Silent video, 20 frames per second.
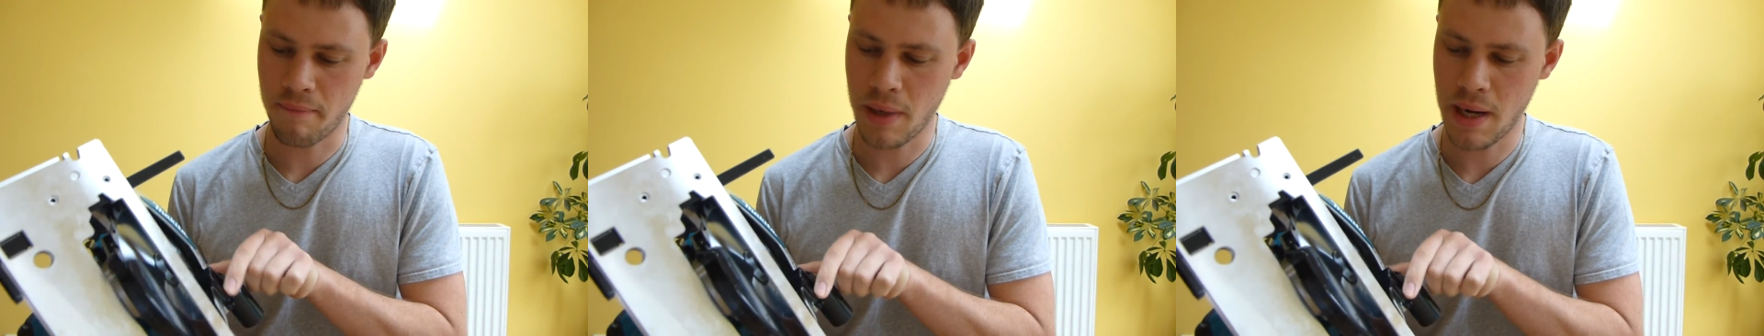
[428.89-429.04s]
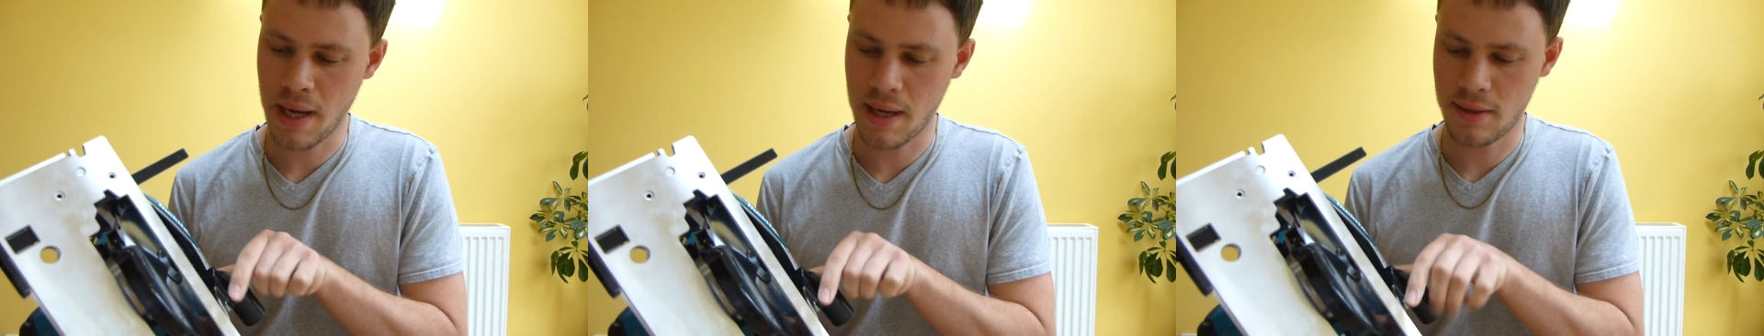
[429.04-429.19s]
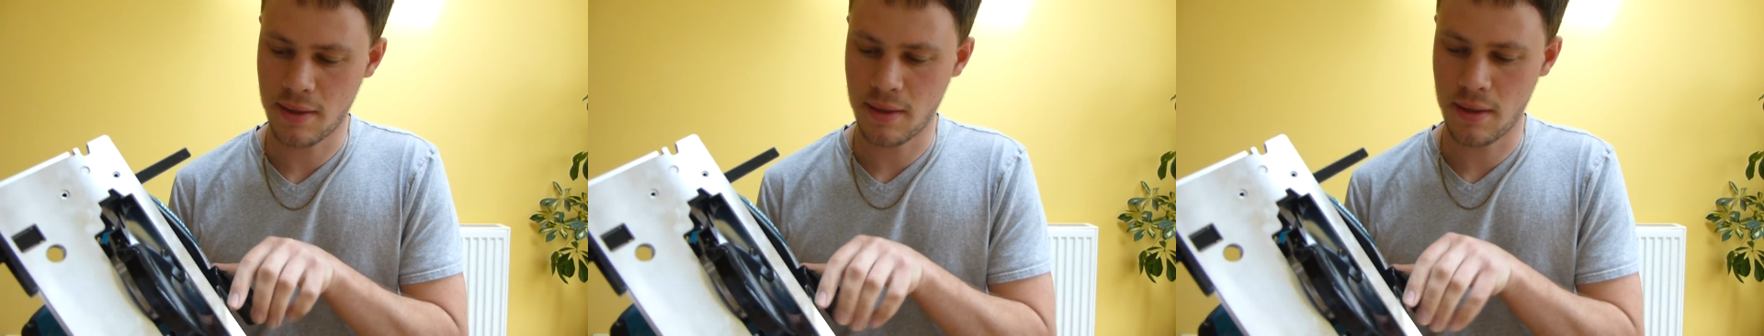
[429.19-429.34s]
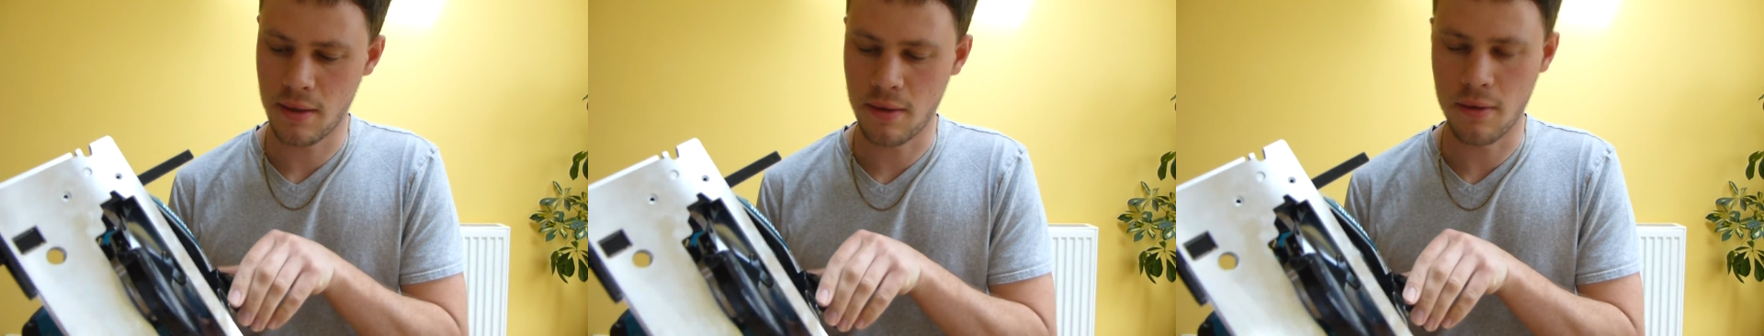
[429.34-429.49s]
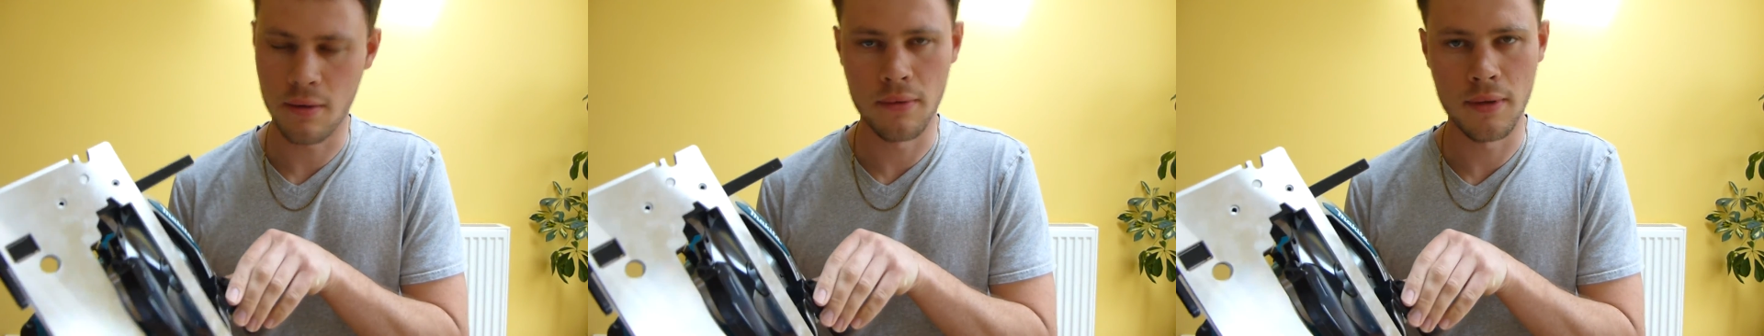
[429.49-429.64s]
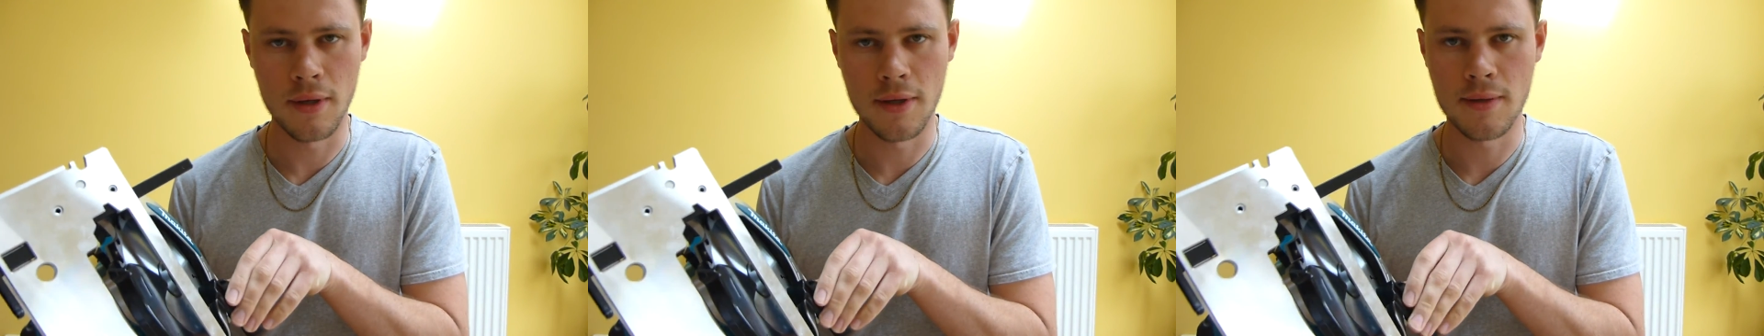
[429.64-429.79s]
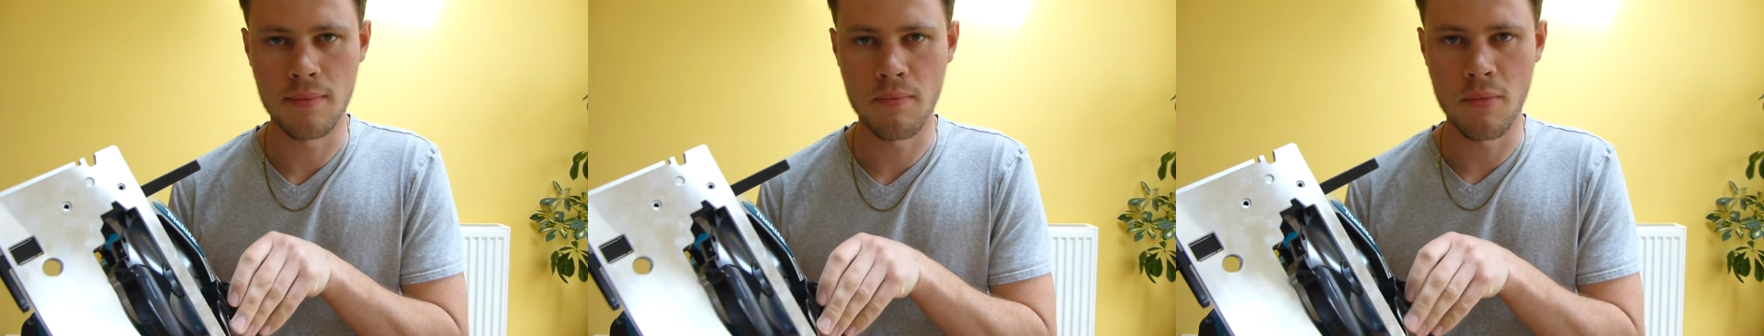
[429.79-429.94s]
plastic on
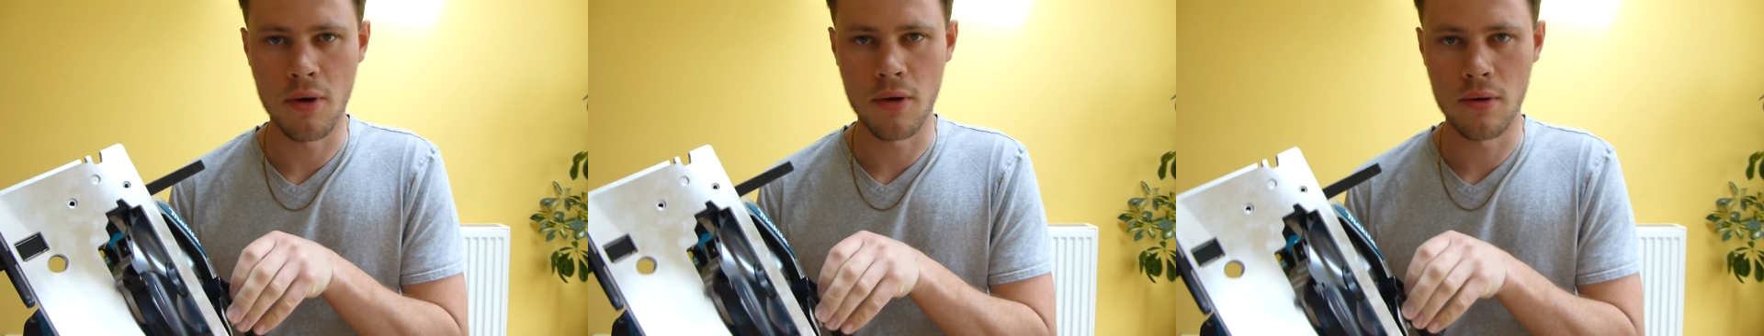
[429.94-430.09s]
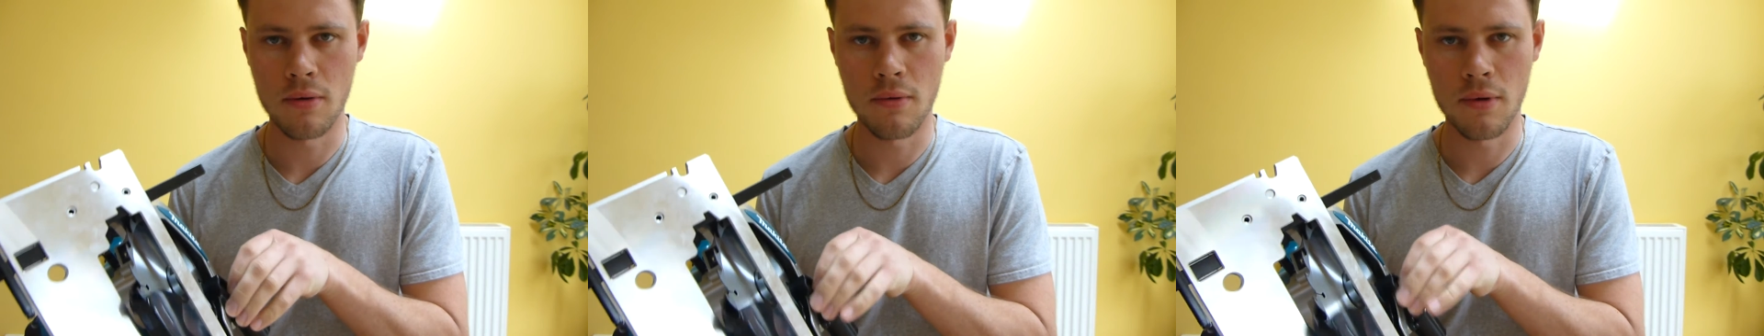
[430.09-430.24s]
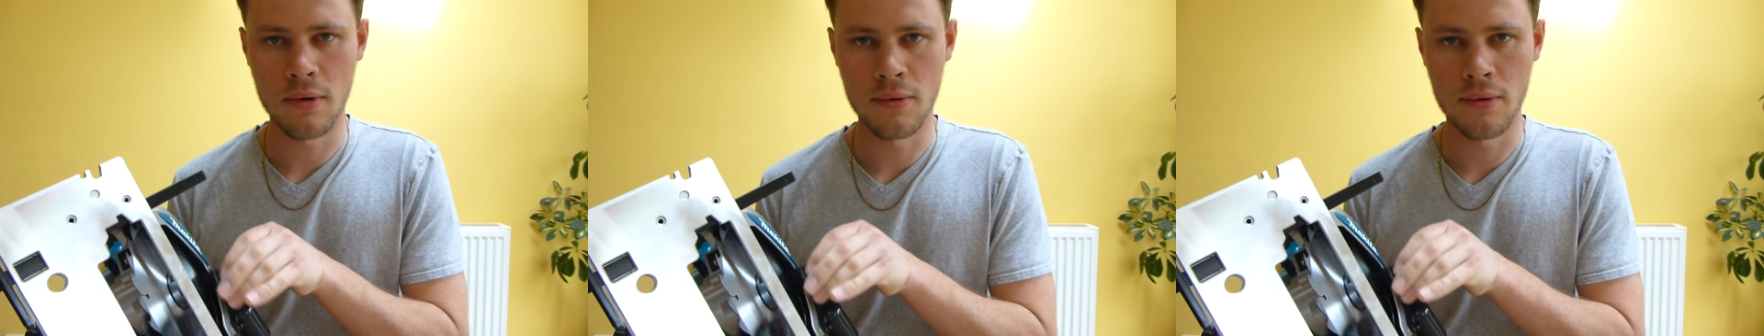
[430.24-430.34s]
this model.